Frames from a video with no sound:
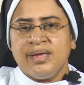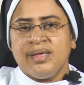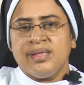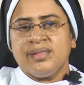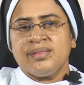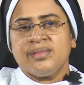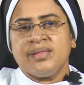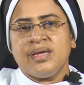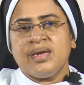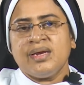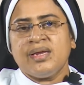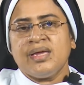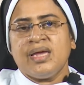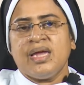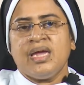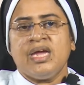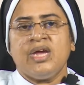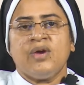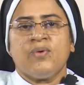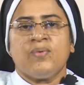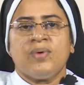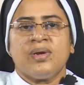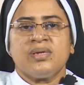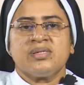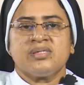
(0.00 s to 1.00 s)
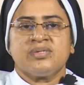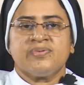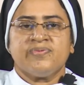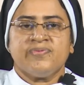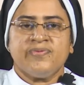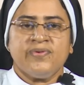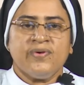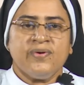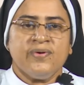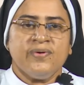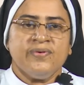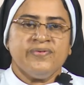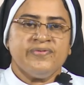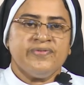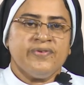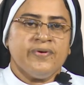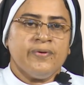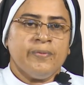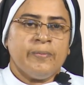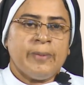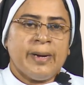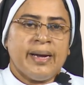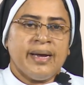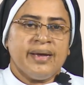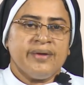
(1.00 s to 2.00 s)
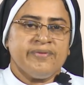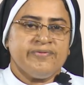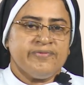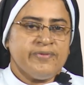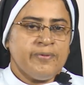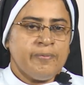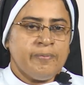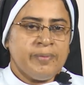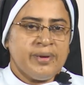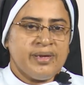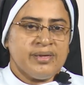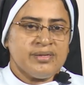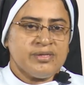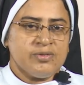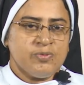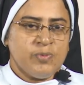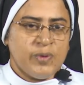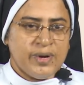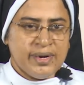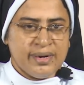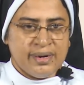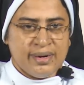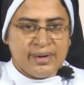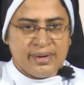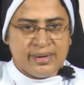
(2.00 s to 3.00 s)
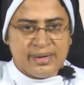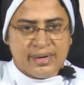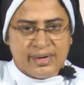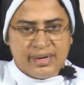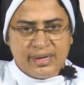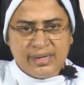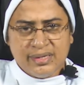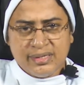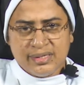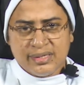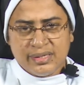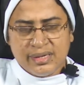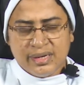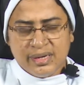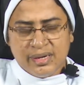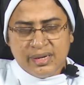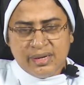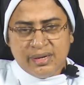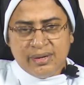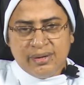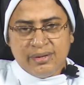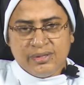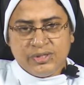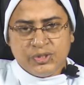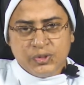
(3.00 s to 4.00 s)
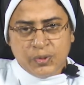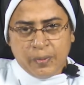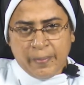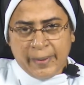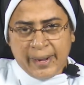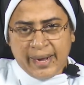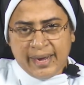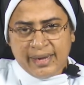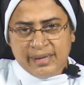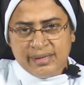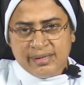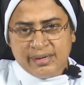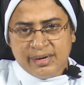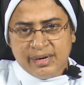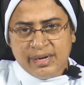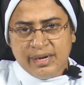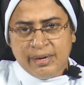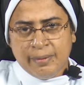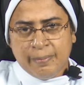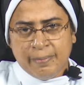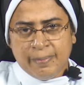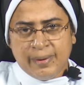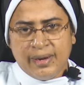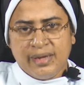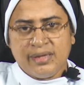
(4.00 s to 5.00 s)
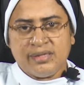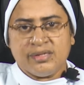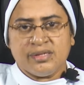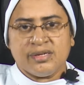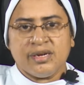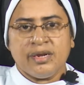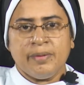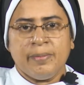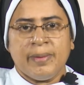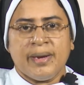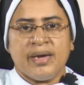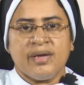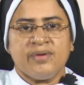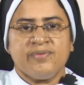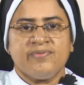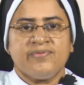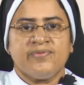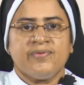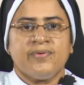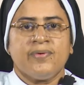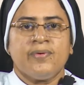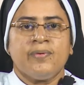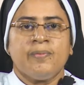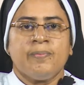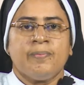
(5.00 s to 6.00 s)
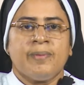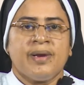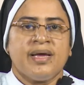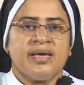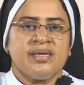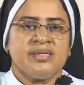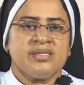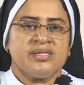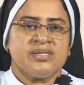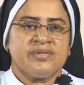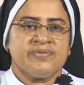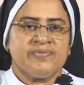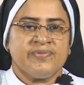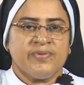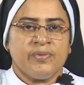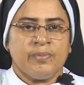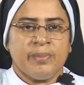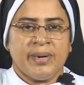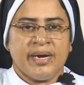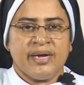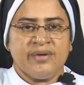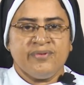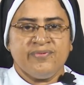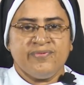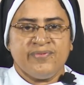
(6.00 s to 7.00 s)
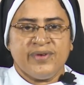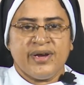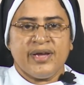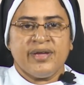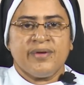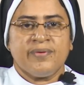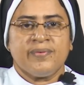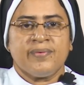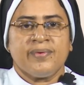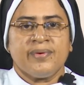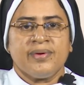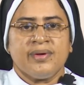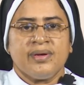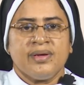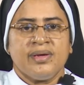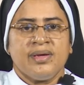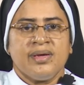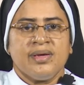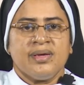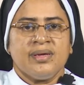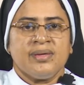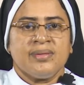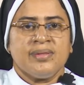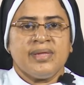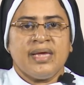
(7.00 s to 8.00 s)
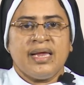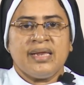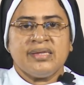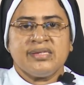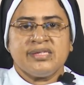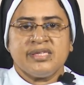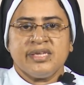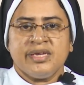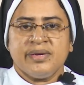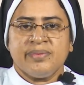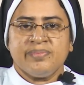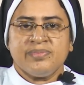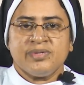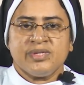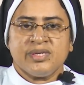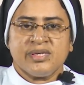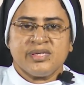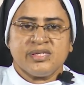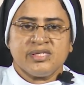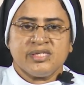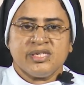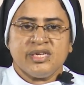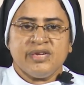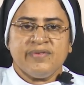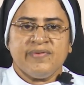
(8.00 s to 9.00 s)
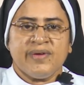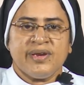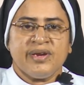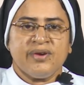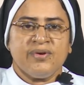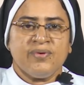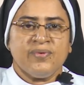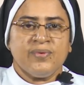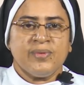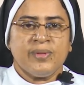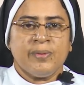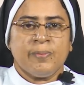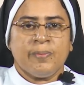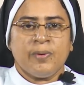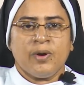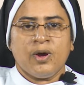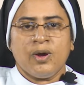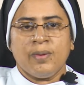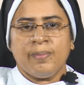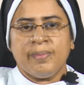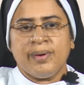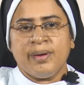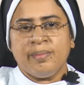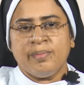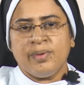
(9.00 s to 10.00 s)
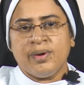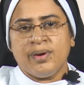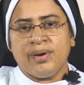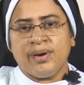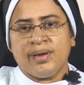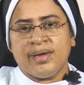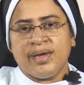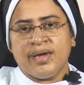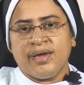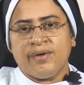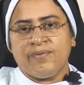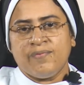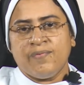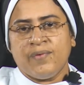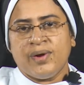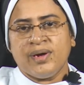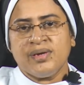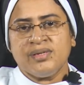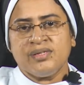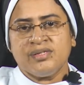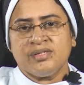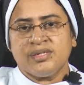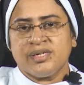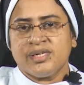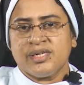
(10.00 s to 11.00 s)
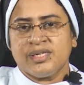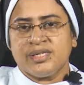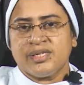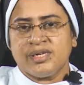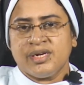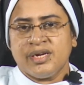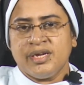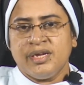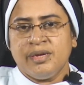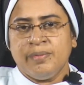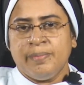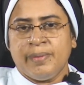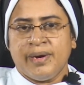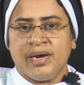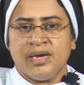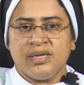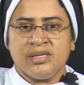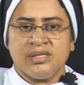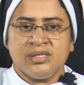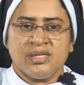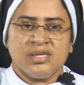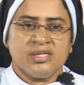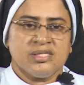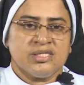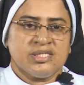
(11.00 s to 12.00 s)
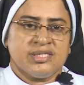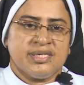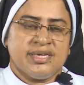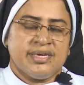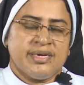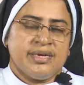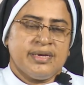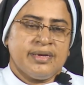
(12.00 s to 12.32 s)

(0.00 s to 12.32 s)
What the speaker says: then k equals 4 by 4 plus 1, that is 2 by 3 plus 3 by 4 plus 4 by 5. The LCM 60, when you do the problem, you will get 133 by 60.